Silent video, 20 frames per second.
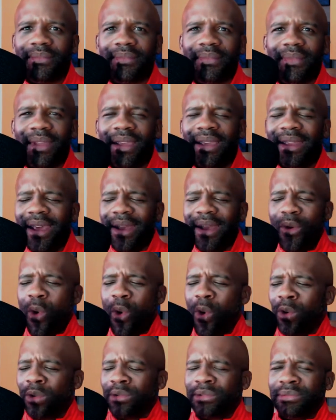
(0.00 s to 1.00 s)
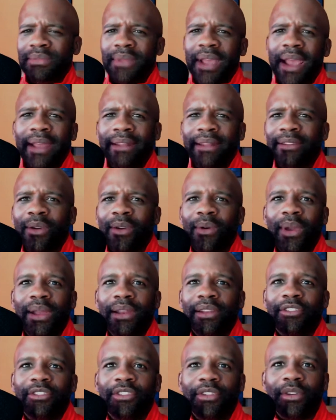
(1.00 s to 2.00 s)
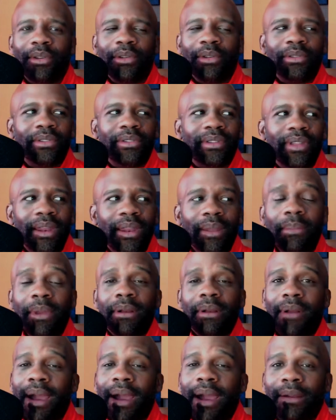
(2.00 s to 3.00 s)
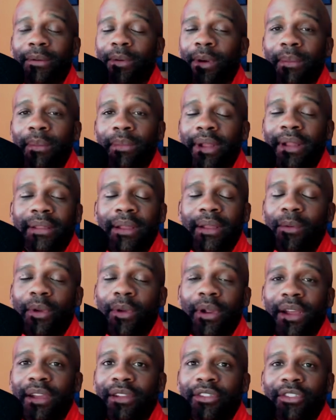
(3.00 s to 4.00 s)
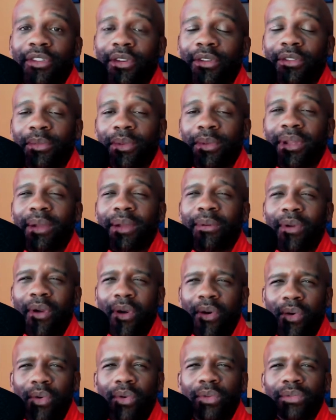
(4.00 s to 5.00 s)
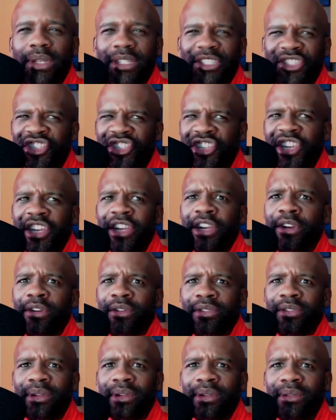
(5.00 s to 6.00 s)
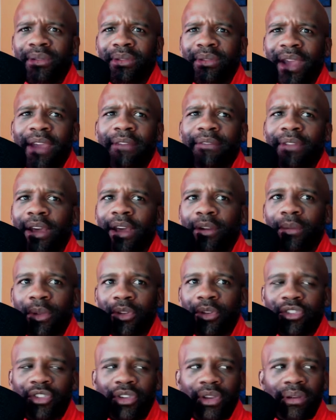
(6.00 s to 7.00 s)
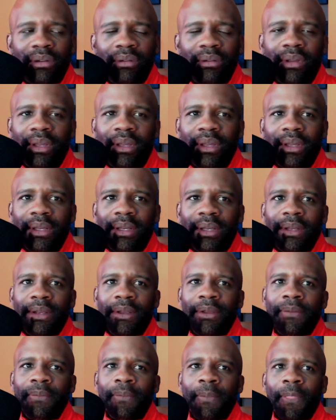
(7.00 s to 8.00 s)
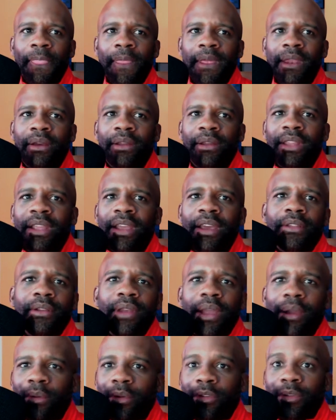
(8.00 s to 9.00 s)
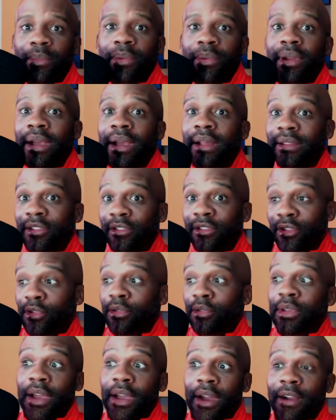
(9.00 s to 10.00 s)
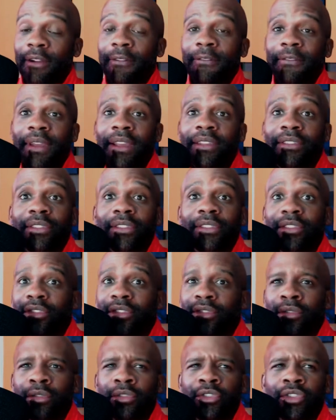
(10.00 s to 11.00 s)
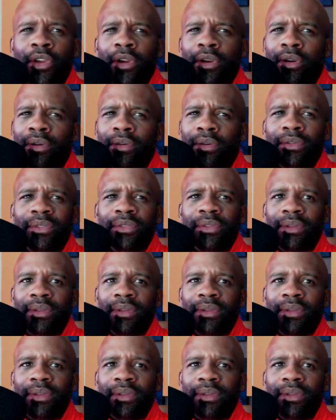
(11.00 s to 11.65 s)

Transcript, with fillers: It had old, antiquated shows that had been around. It weren't that they weren't good shows, but they were old, like Cheers and Dave Letterman Show. You know, and the other networks putting out these new, younger faces, these new shows.